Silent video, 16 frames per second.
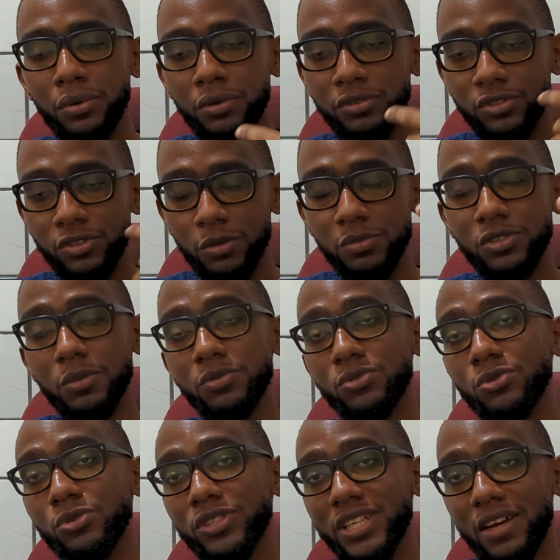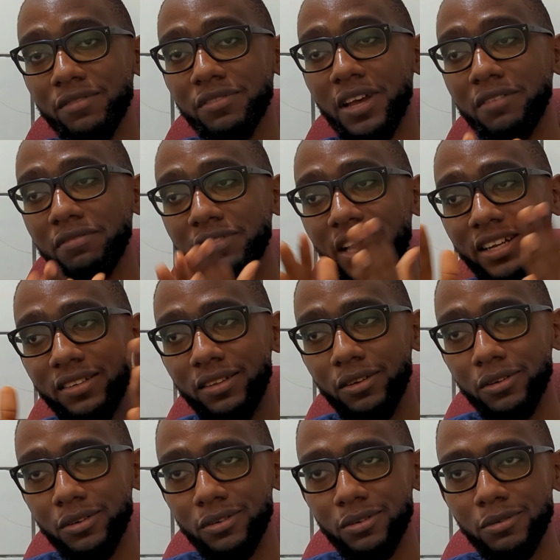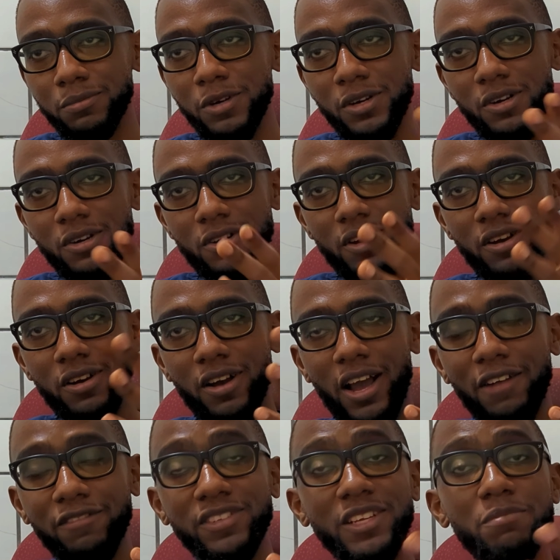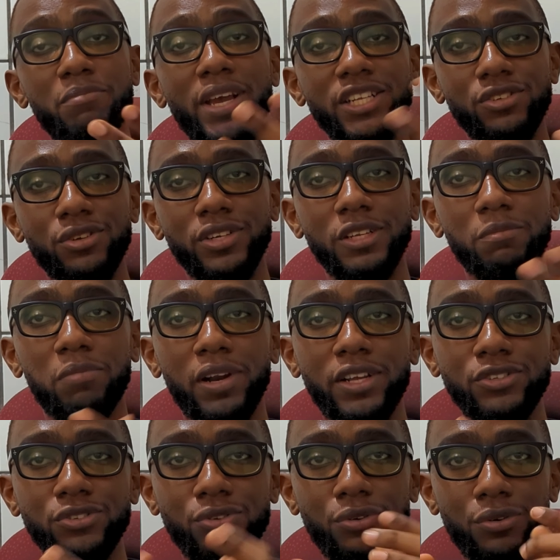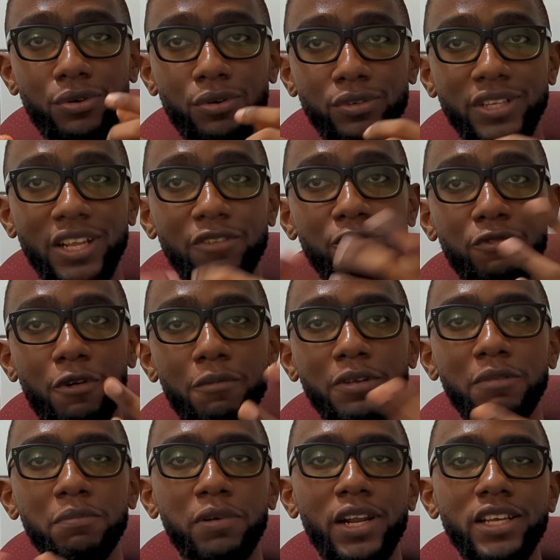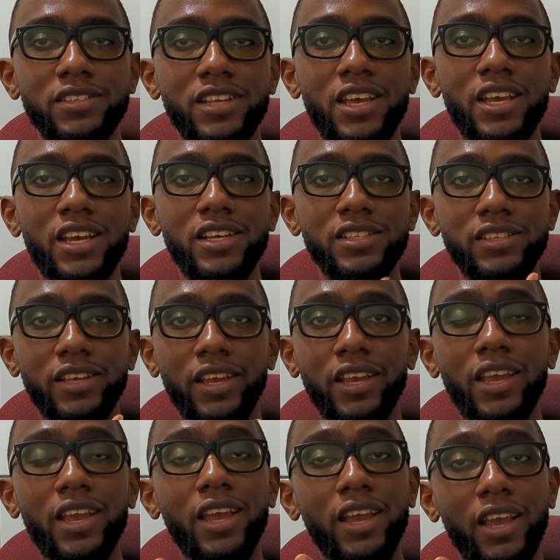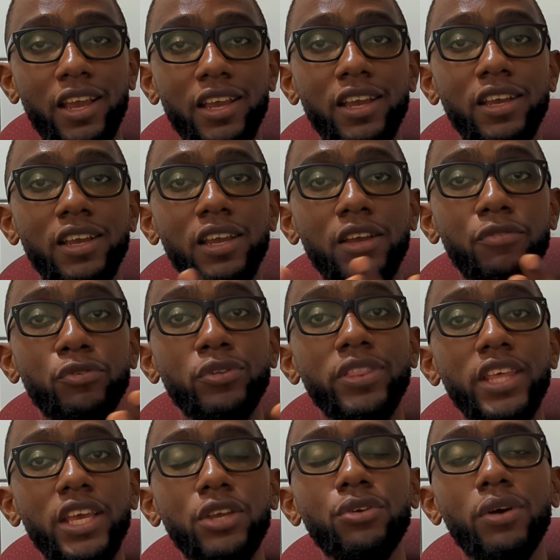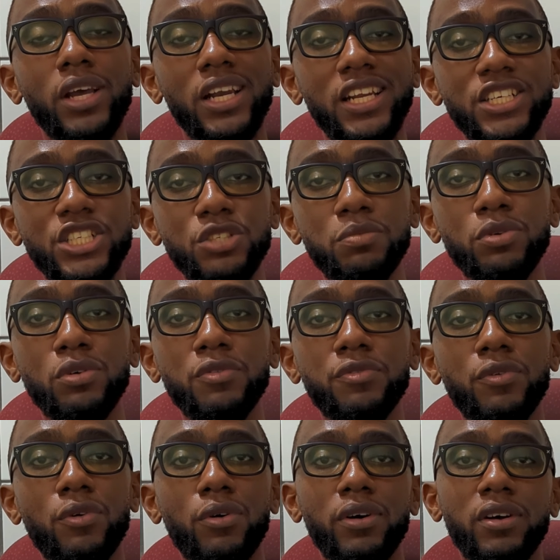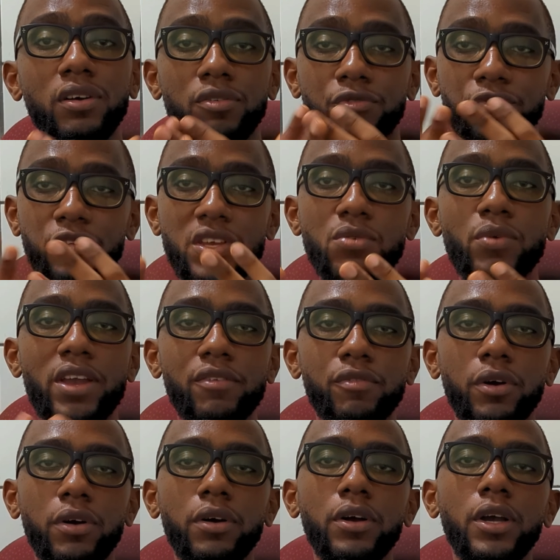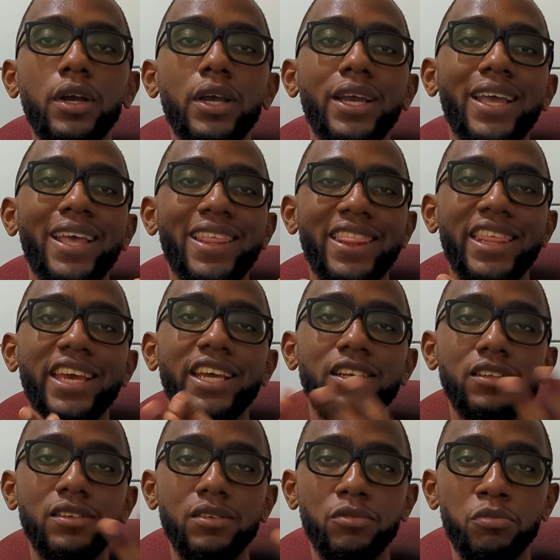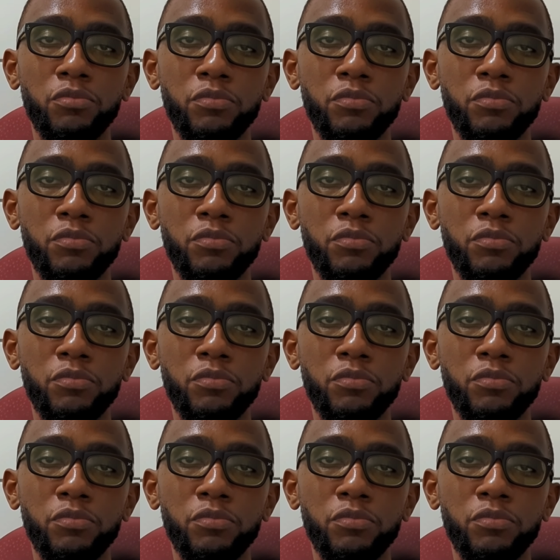Some schools have that method in place, or that form in place. Say, hey, if you think you're eligible for a fee waiver, then